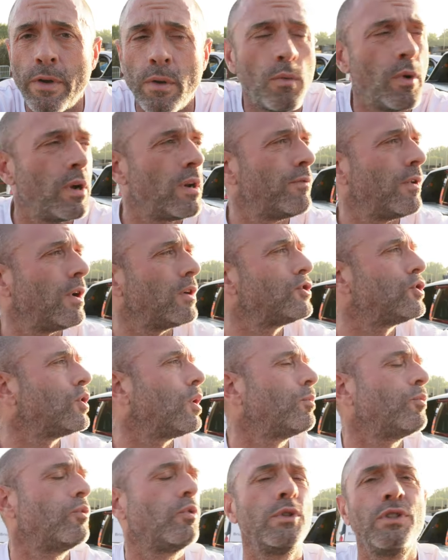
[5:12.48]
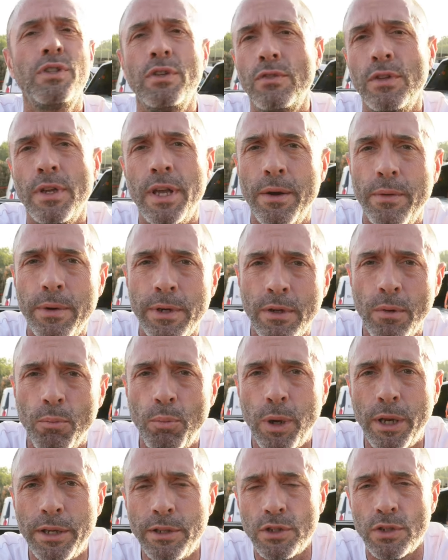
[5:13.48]
at one of our jobs which is nearing
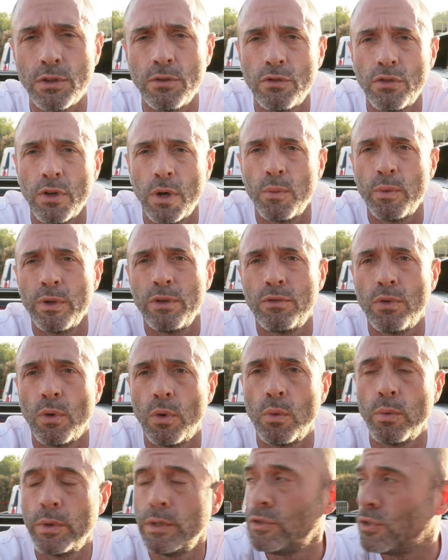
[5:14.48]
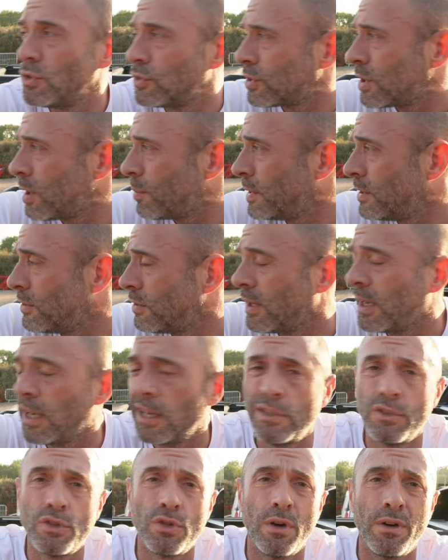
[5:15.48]
completion, so we thought we'd just come in
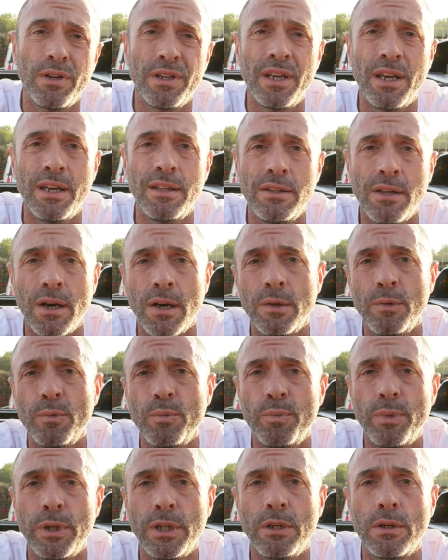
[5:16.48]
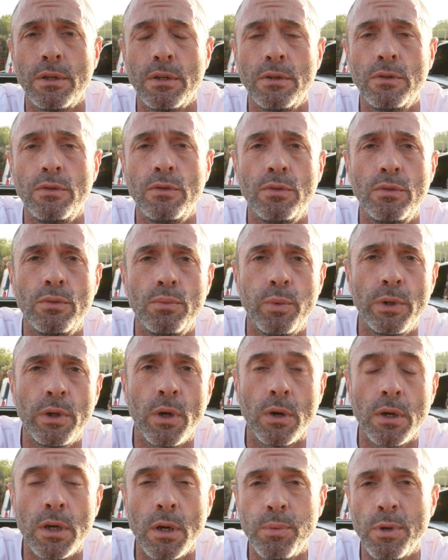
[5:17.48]
today and try and get it done because we've
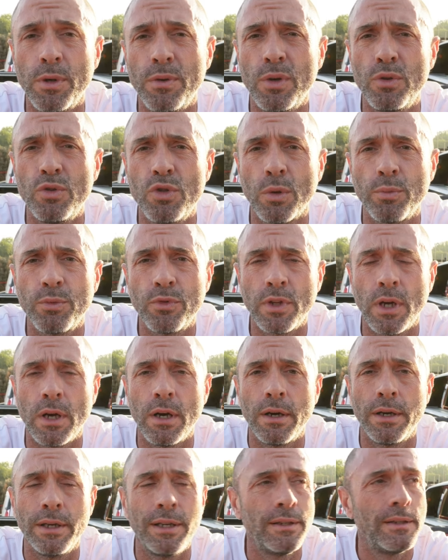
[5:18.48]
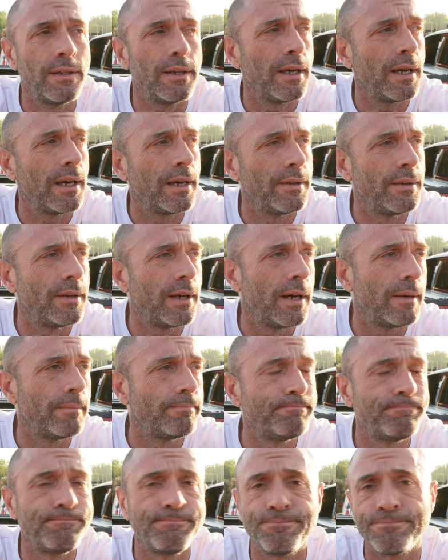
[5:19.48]
got a couple of new jobs starting, and
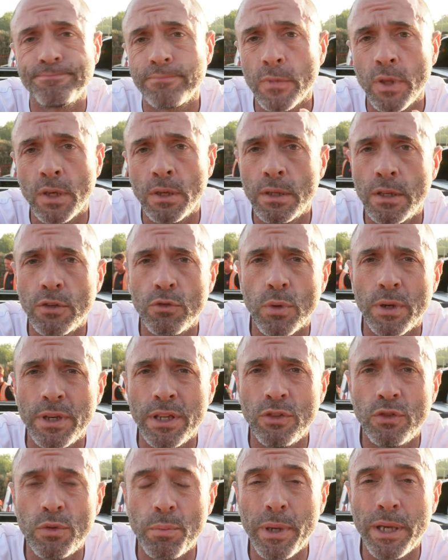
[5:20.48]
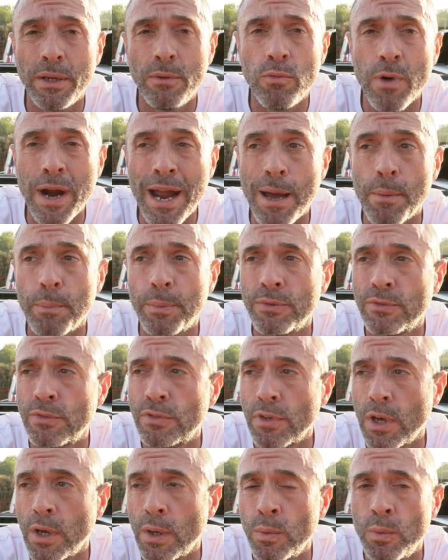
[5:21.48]
um, this one needs to be wrapped,
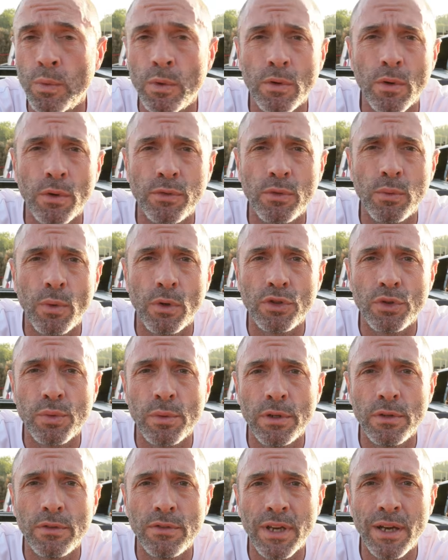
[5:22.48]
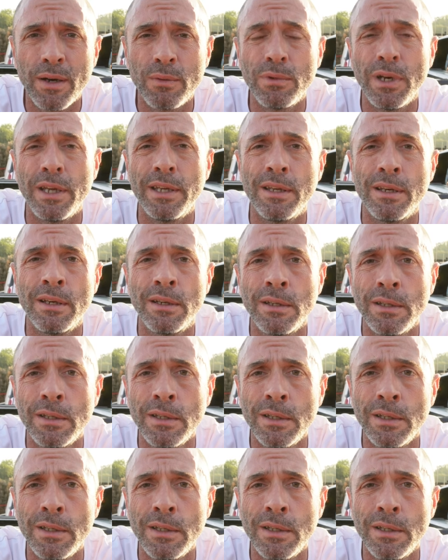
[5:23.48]
so we're off to watch Swindon Town later,